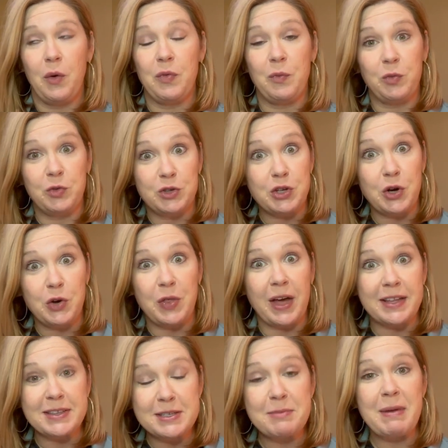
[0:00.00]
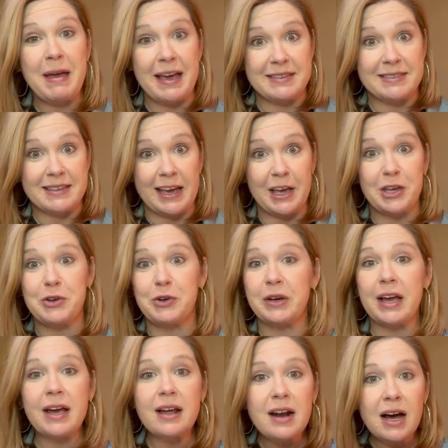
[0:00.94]
So that's amazing. You'll
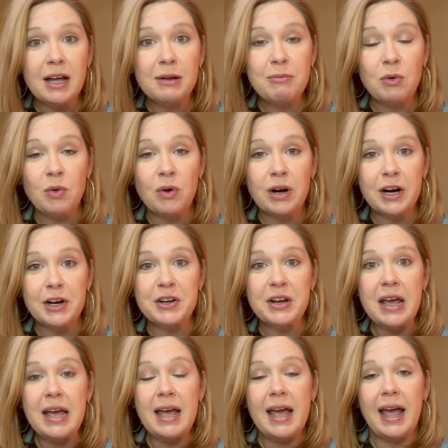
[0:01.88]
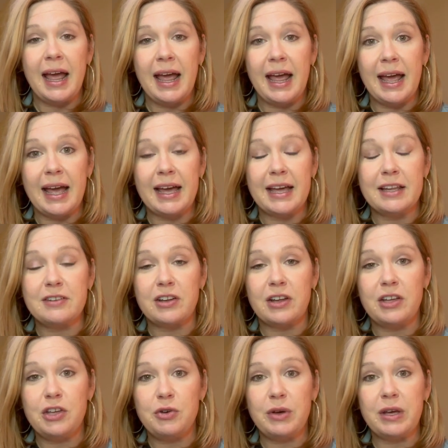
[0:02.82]
get on board, and
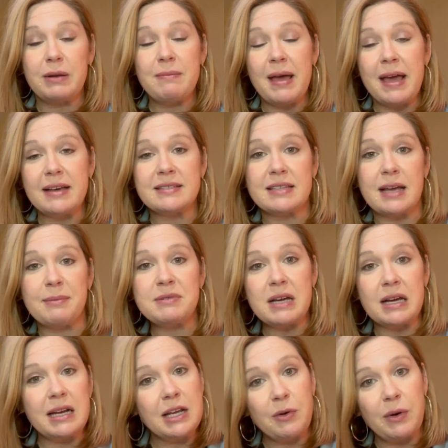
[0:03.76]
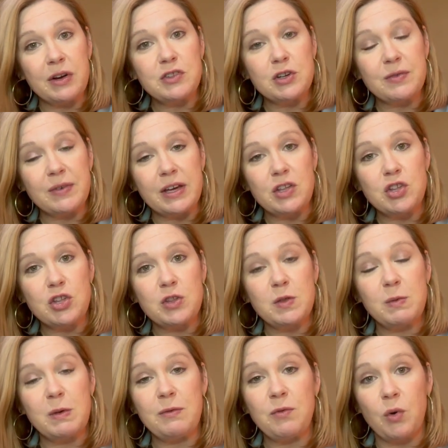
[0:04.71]
you can make some dining
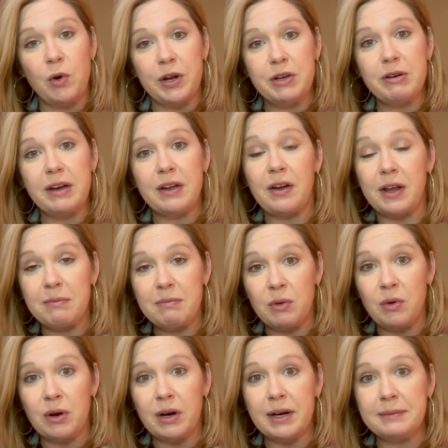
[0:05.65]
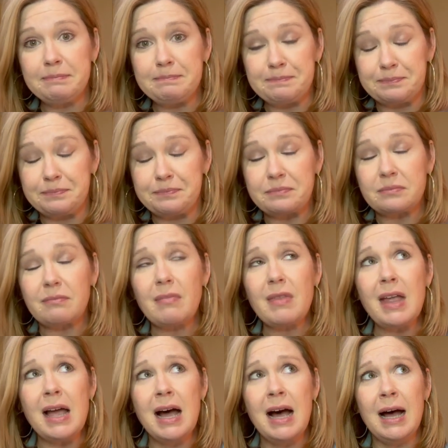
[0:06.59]
reservations before you get on board.
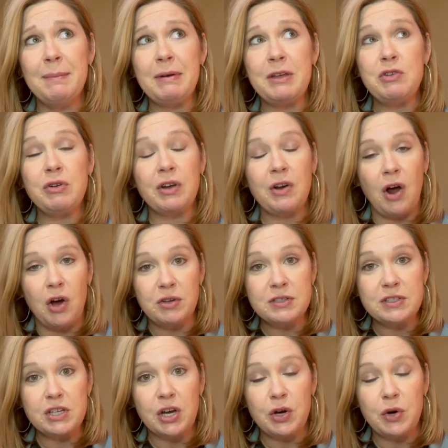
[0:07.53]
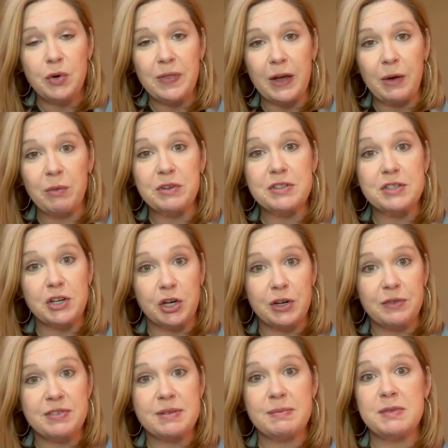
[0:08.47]
But you can also, they
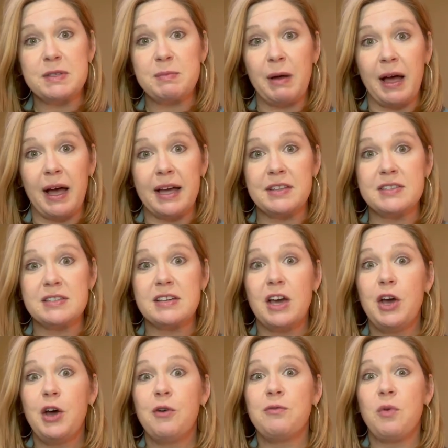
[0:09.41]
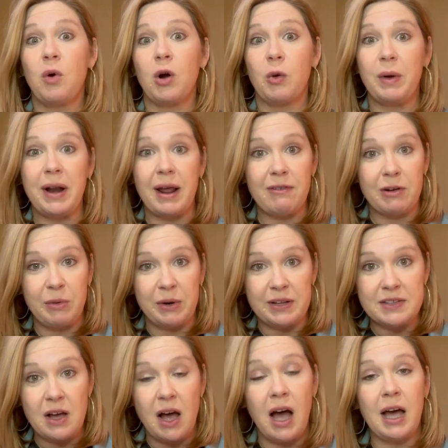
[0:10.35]
reserve some spots for when everyone
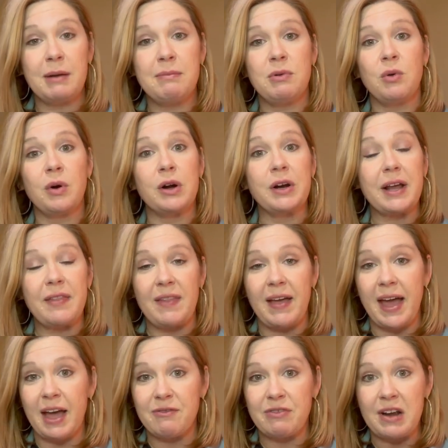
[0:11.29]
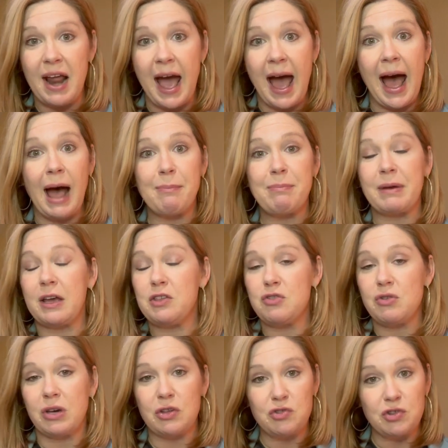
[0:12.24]
is on board, and they have an app, and
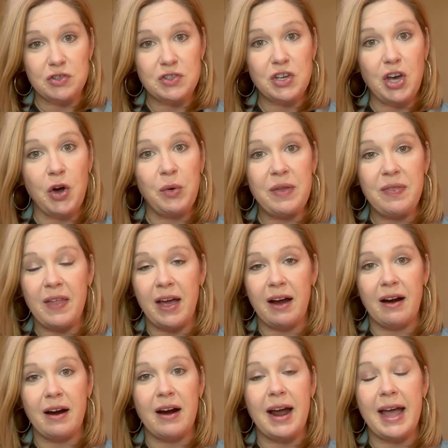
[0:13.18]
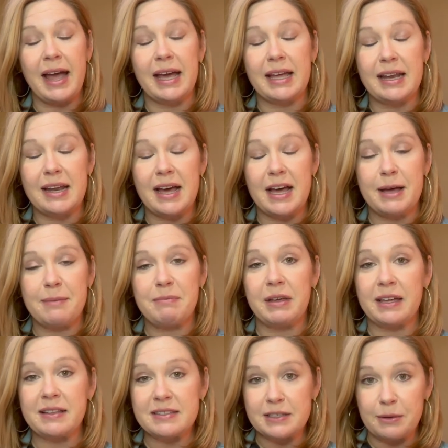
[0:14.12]
you can just go in there and
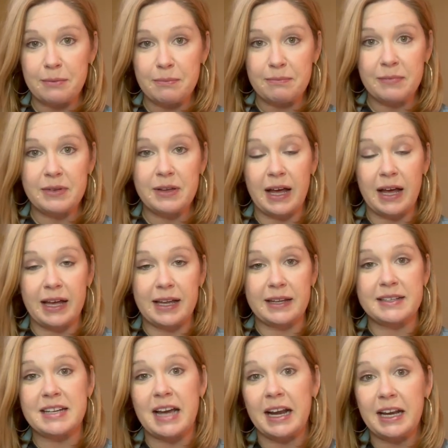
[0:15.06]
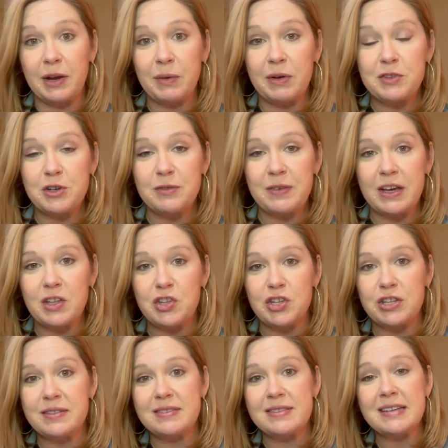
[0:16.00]
get some dining
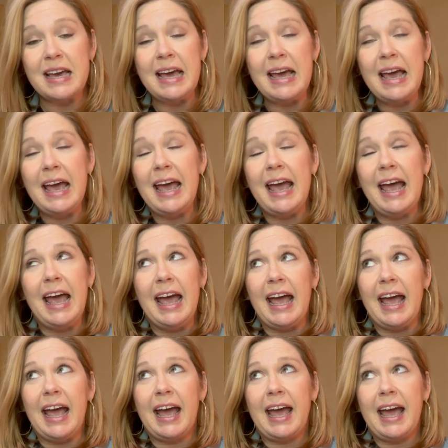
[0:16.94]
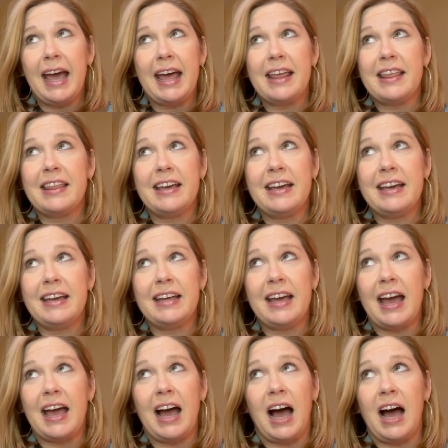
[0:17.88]
reservations.
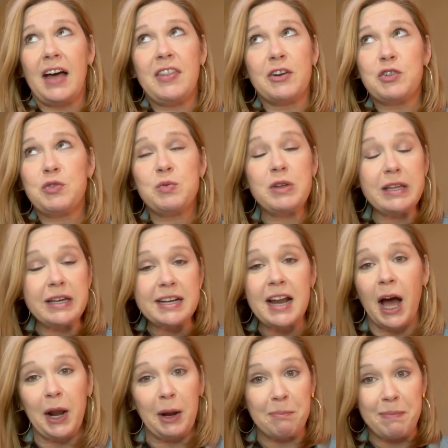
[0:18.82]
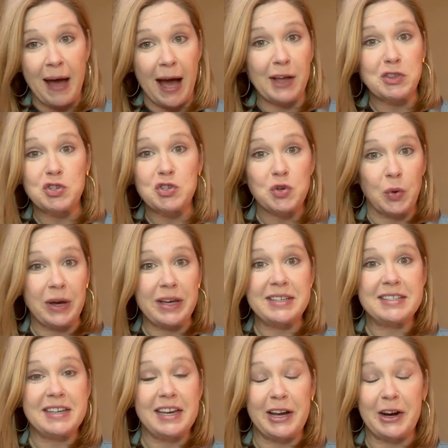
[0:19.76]
There's really not a bad
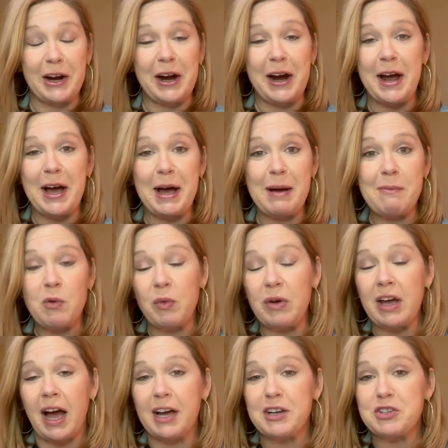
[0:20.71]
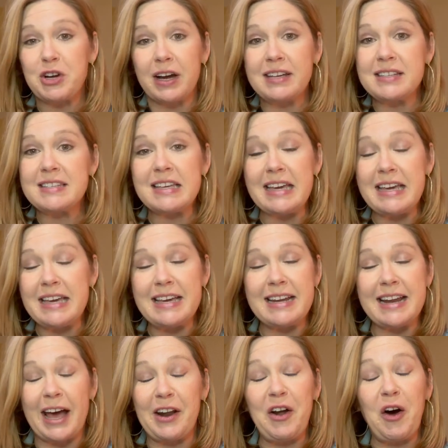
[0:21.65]
choice here. I tried to
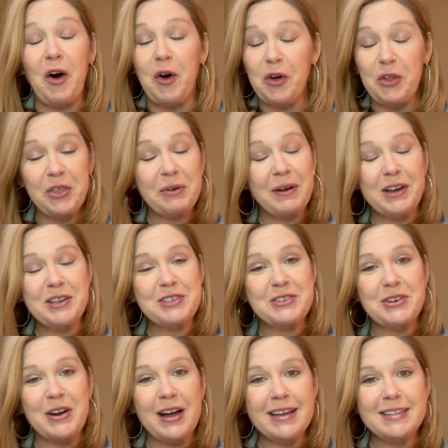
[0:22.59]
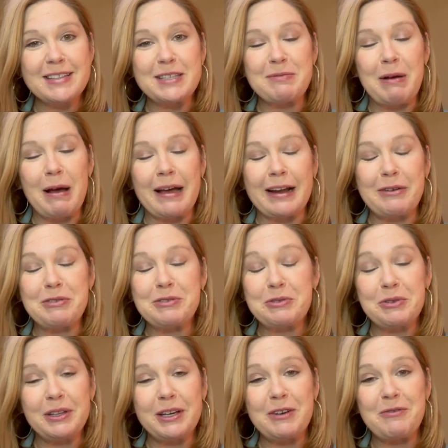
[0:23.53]
eat at all the restaurants, but it was
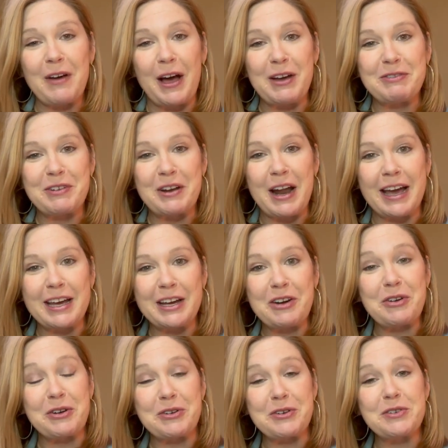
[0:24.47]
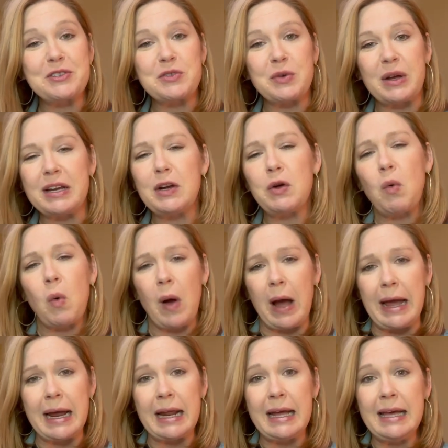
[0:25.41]
only a 5-night cruise, so I didn't
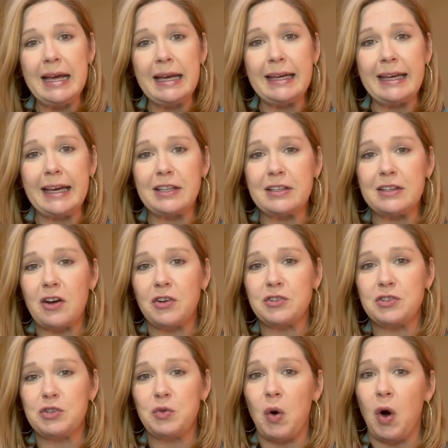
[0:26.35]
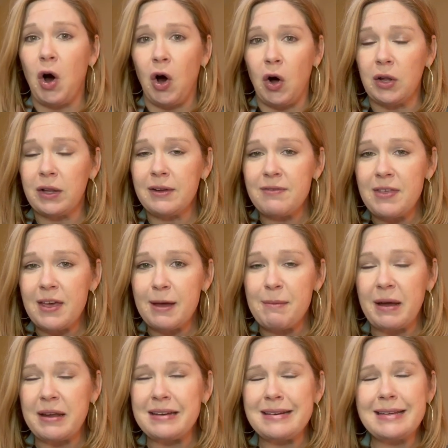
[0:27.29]
quite get to all of them.
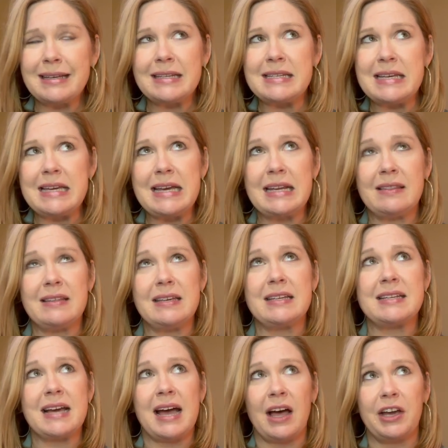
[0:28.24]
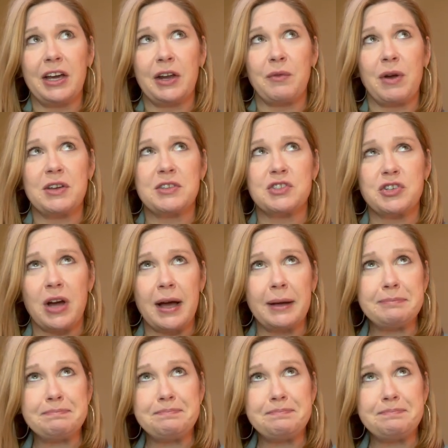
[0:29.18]
I didn't get to eat at the Italian restaurant,